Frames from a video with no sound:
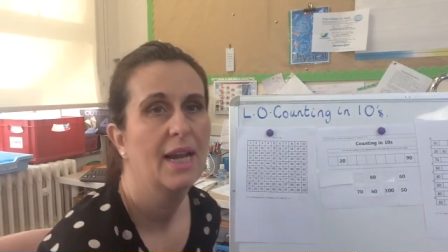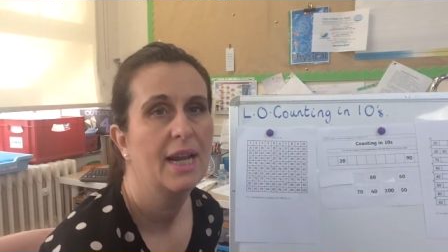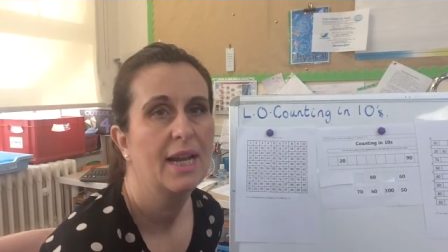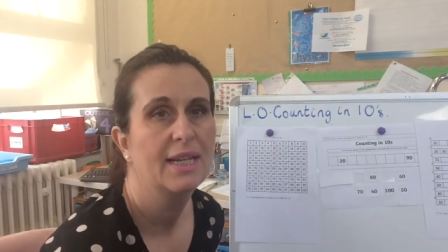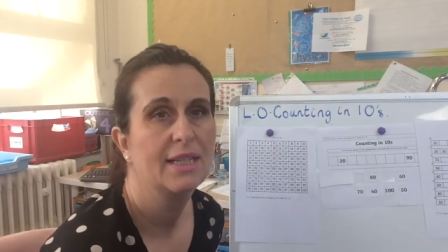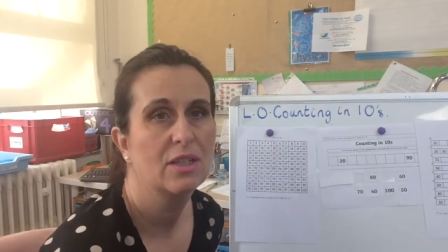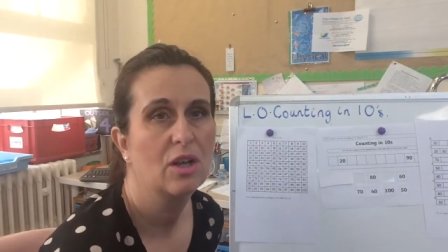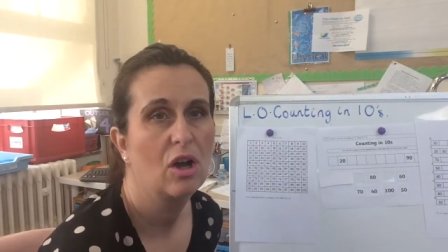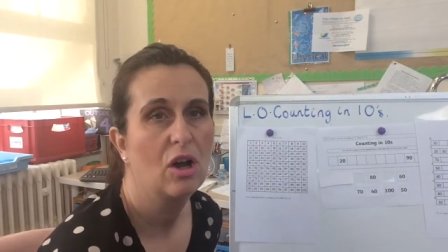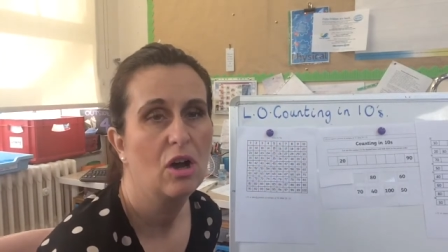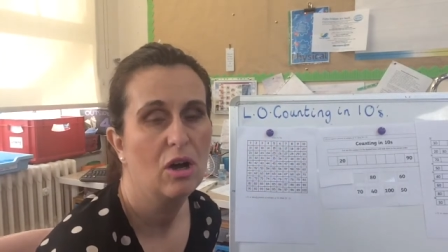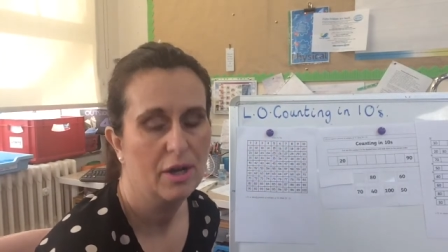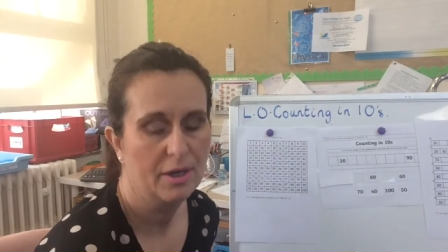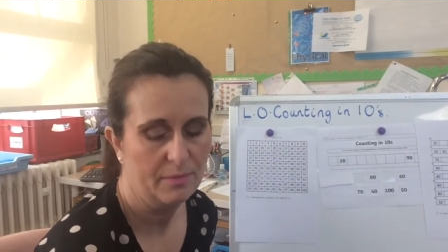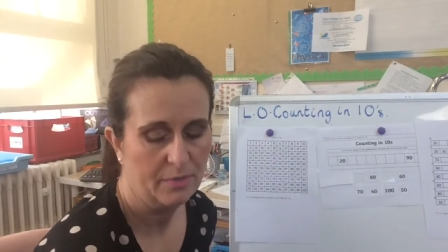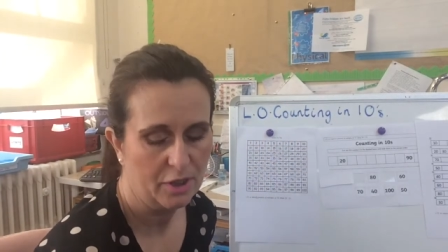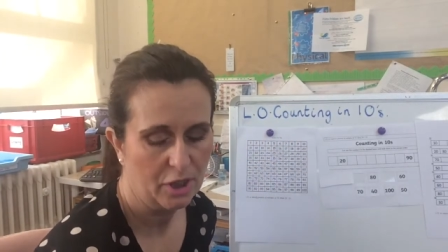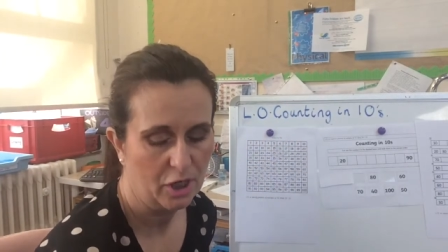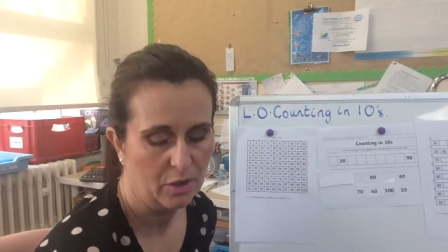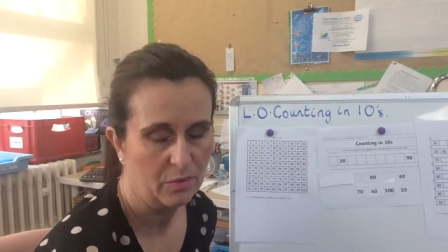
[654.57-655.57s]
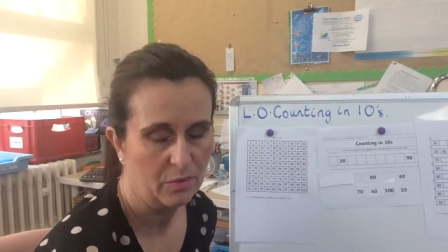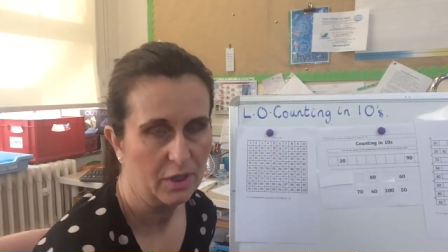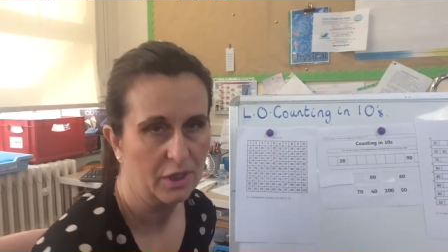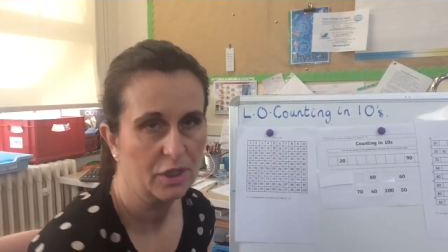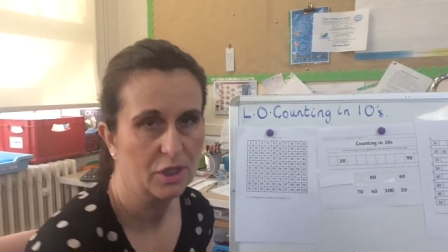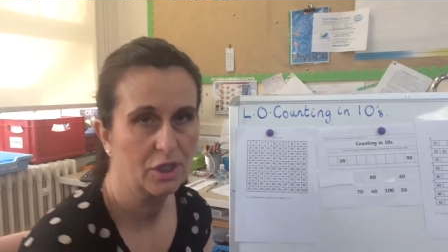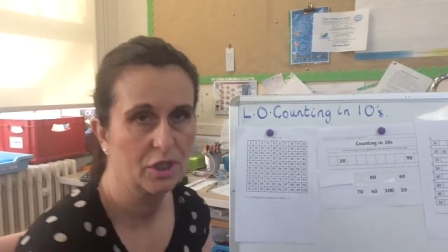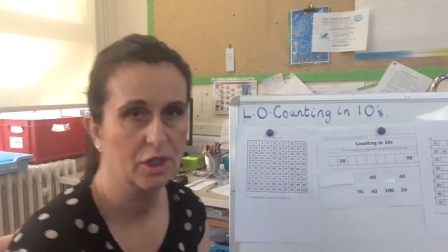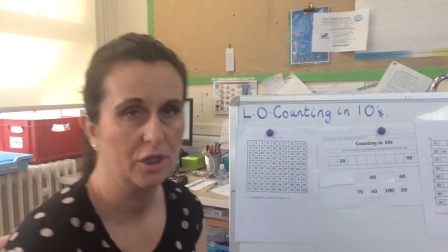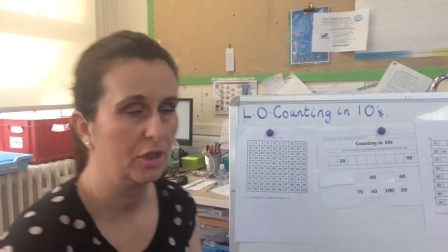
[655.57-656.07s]
is I'm going
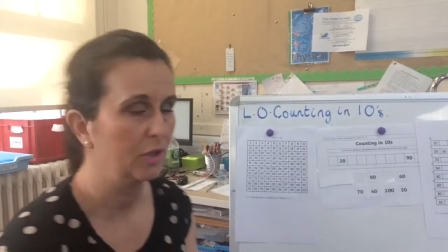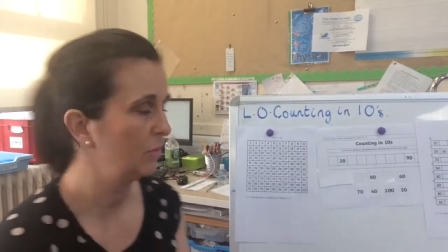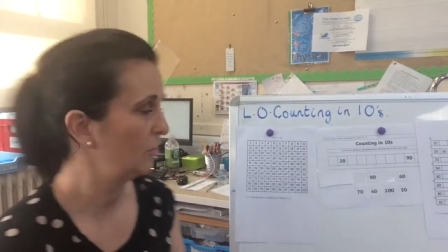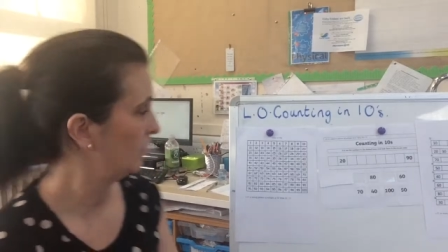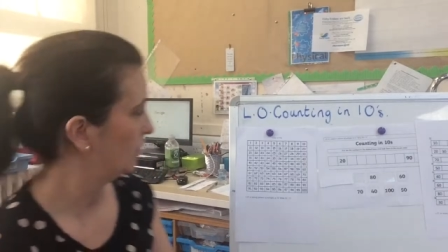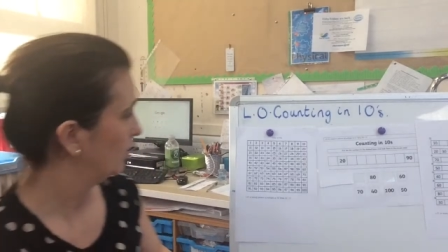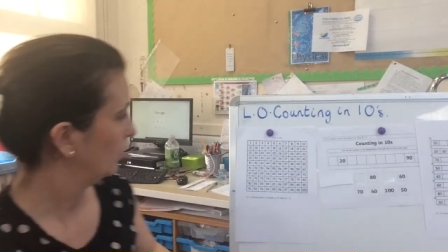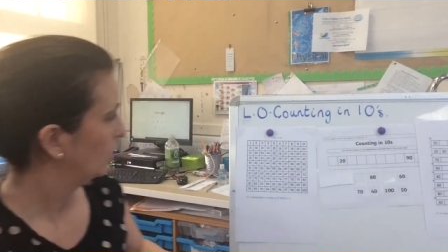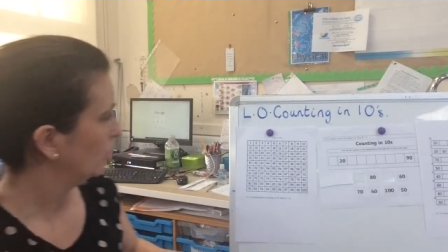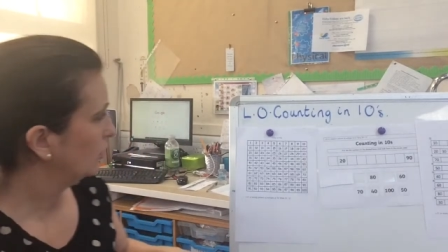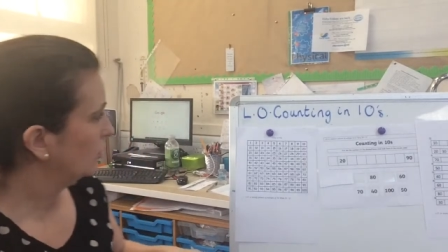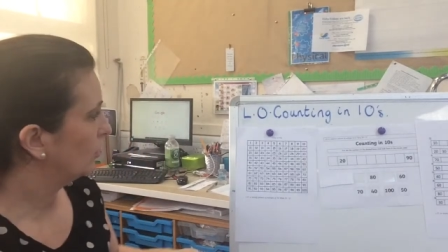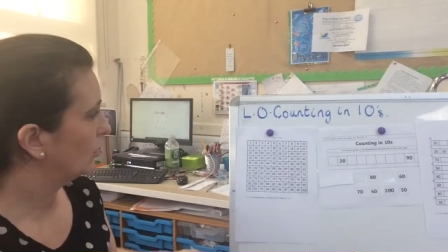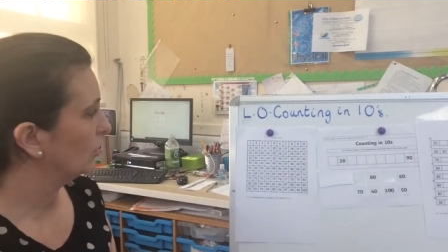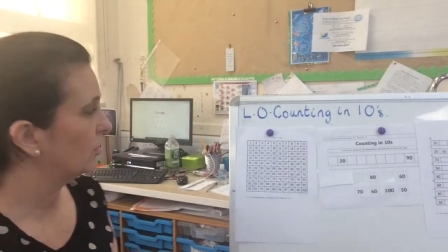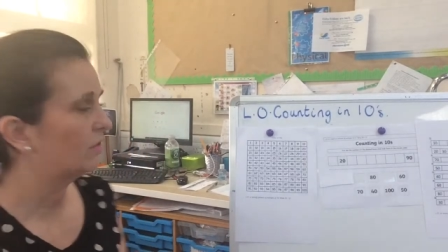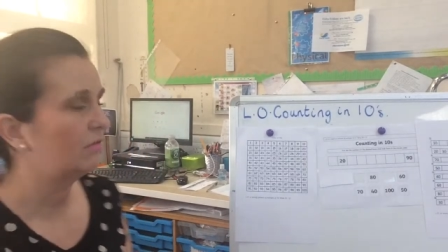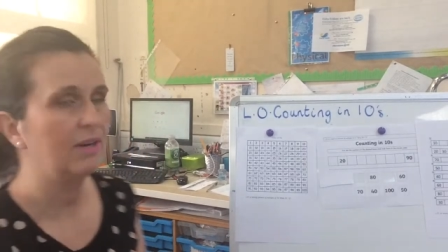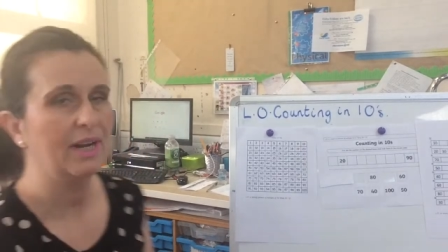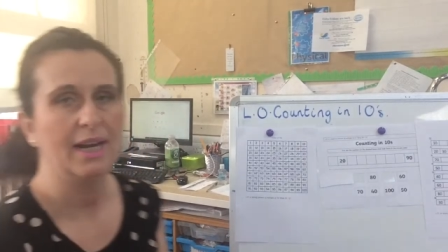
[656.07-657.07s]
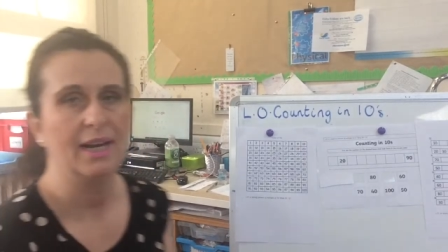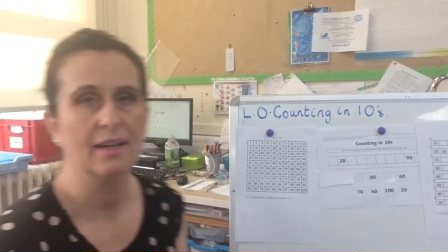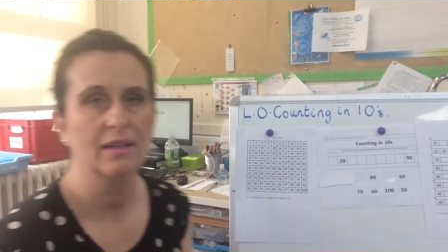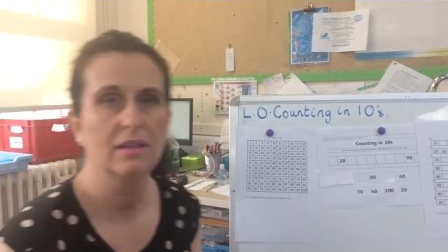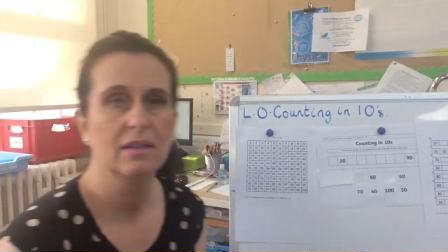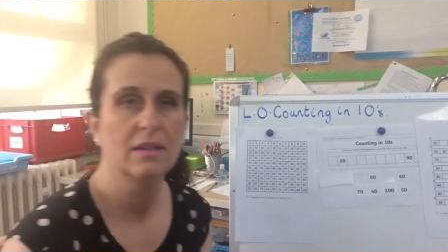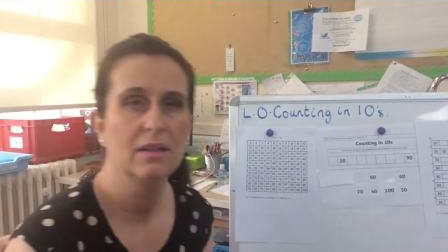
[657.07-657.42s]
to colour in